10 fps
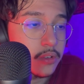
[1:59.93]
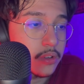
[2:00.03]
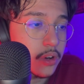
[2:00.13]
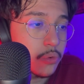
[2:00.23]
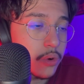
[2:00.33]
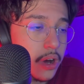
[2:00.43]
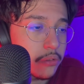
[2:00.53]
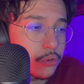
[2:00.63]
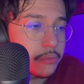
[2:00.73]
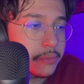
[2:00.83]
Oh wow,
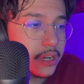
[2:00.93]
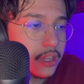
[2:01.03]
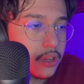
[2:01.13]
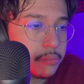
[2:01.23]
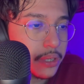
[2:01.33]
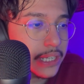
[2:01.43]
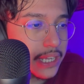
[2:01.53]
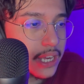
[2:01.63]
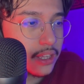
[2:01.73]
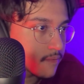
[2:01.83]
they're meeting up
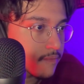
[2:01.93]
again.